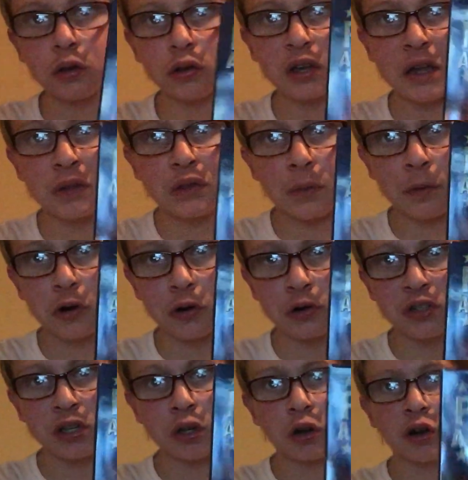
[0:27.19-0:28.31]
a look at the
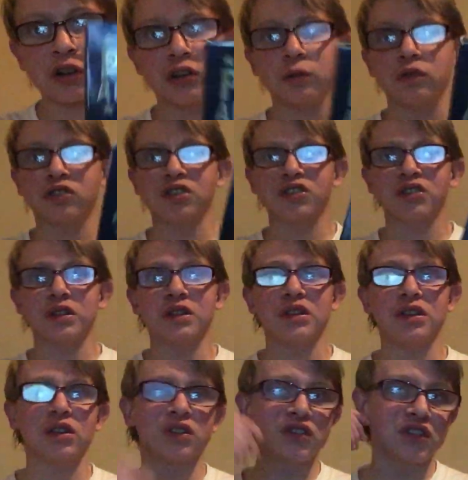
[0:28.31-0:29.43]
Purge Anarchy, which is
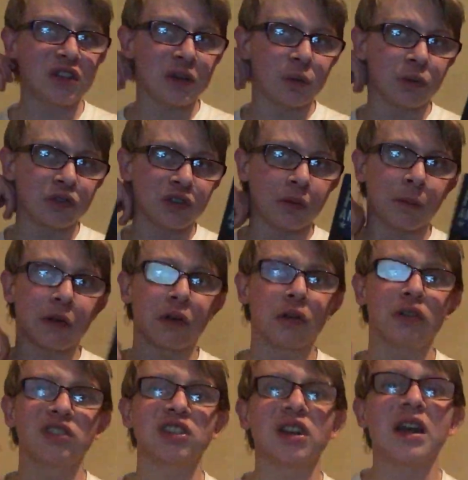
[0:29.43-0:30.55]
the sequel to the
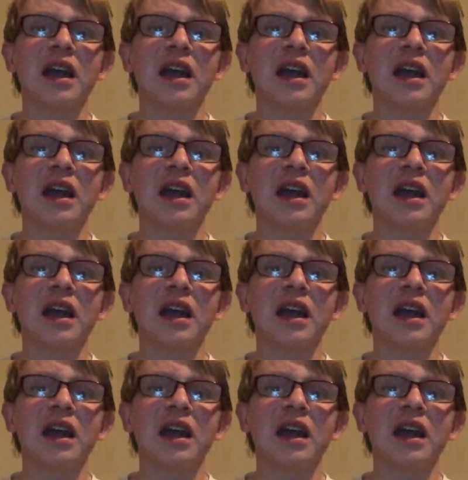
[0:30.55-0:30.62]
Purge,